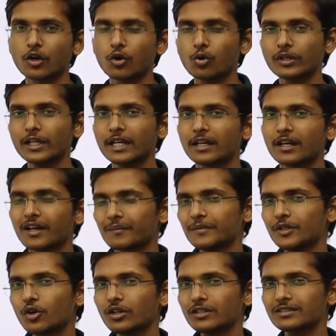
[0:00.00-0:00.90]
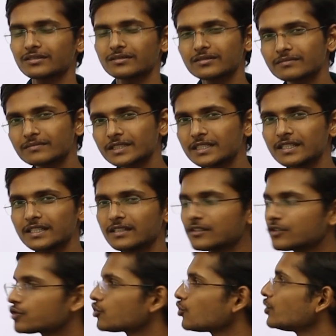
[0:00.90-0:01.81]
Okay, because see,
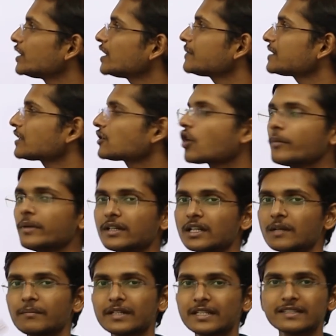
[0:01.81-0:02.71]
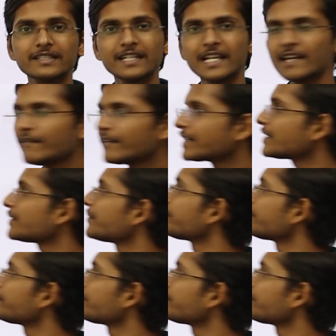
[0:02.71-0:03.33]
sodium's atomic number is 11,